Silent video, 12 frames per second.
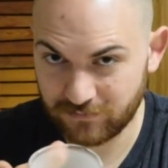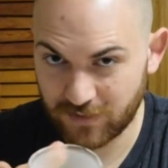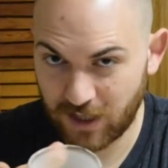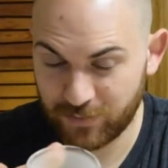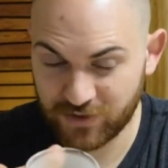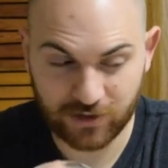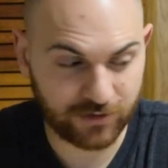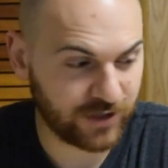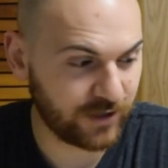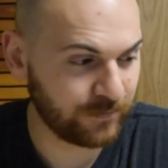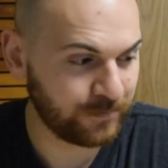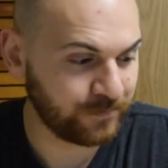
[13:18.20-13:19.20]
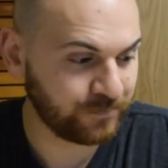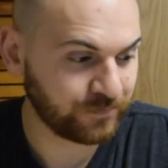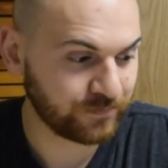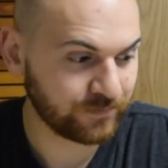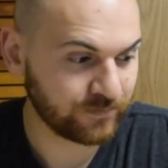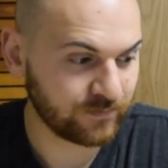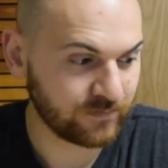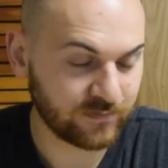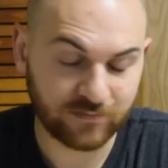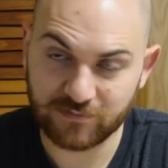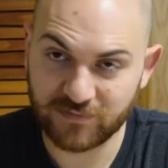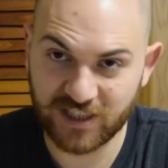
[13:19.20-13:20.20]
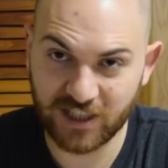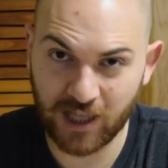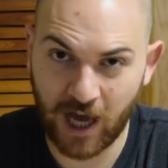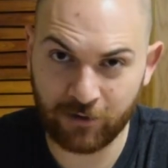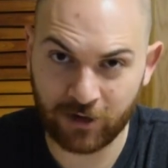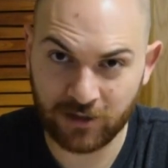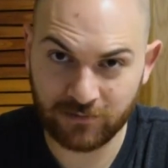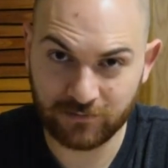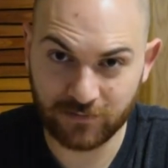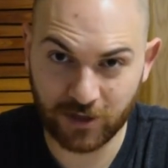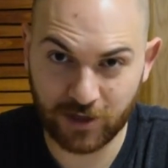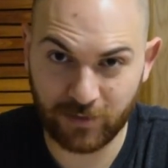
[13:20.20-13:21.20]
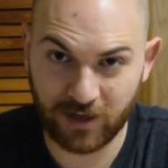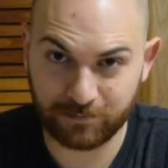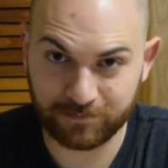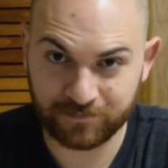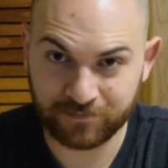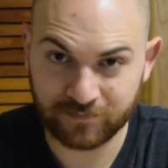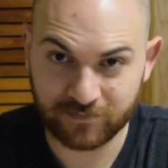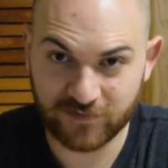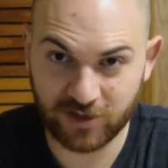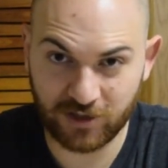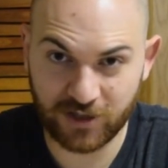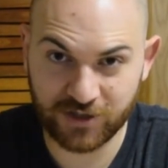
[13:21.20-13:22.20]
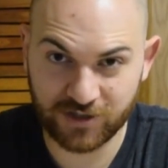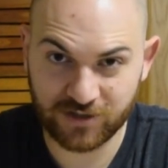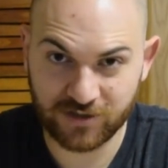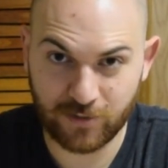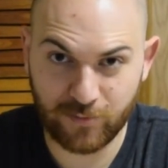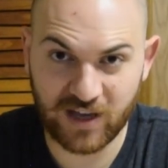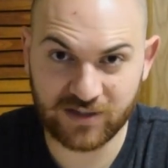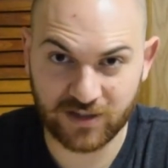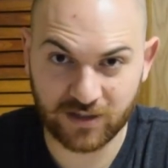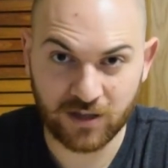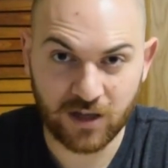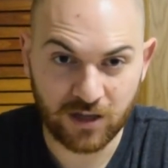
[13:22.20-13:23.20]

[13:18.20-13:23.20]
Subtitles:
Episode 2. Tea Lyra. Look them up. Delicious. Amazing.